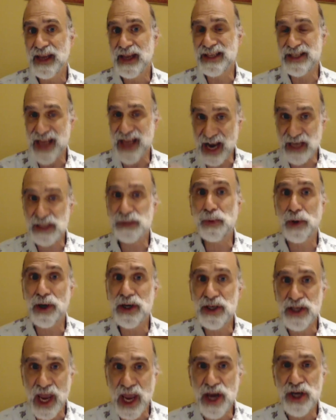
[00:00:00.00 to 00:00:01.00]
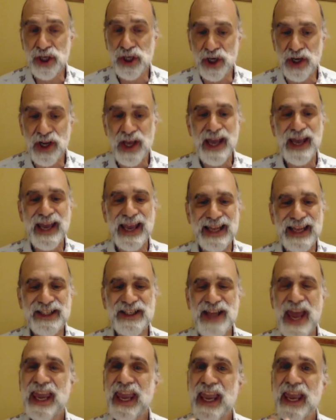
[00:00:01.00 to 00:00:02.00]
It's an exploitation. It's
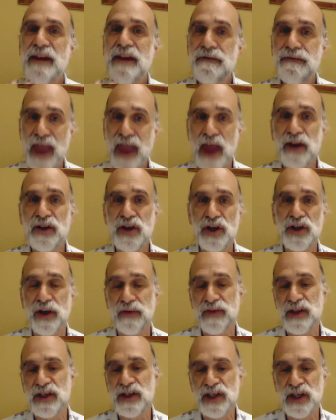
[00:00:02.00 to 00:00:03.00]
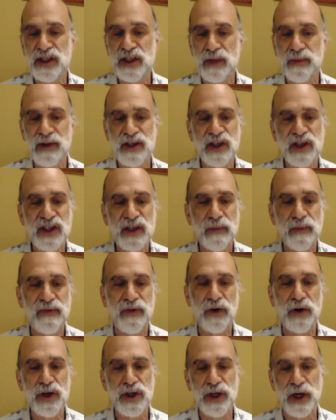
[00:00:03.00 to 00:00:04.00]
taking advantage of the system. It's a
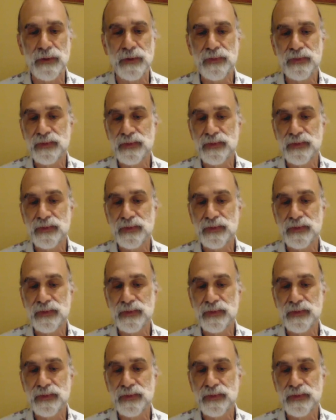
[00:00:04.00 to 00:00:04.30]
subversion.